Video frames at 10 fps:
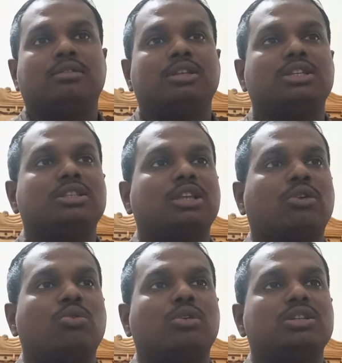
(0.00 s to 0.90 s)
this is the
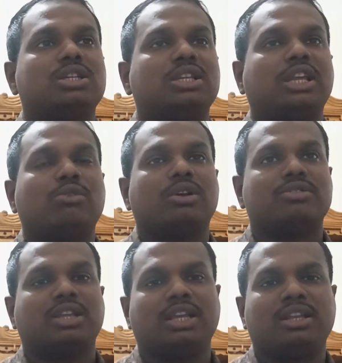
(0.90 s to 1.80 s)
Google sheet you are
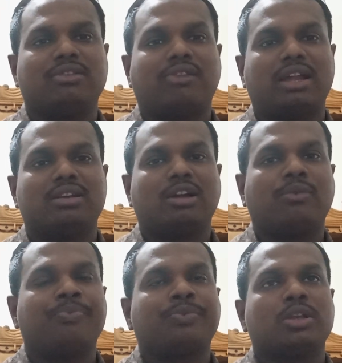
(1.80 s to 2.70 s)
seeing right
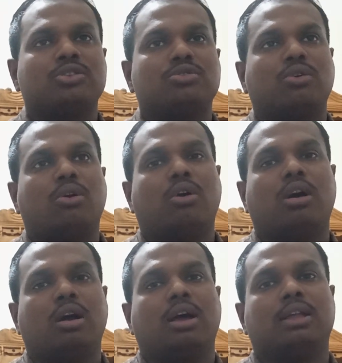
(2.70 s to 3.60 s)
now.
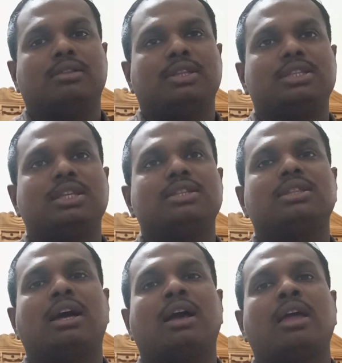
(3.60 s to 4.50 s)
So this is
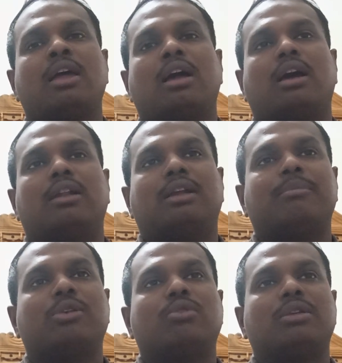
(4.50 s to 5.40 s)
the
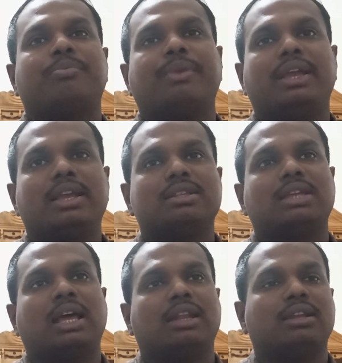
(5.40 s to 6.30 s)
number one page,
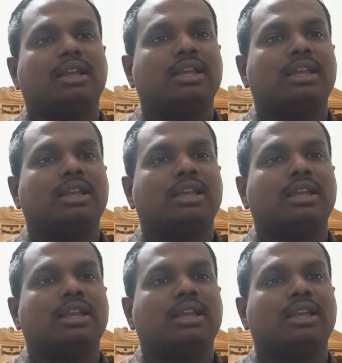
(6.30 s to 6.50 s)
and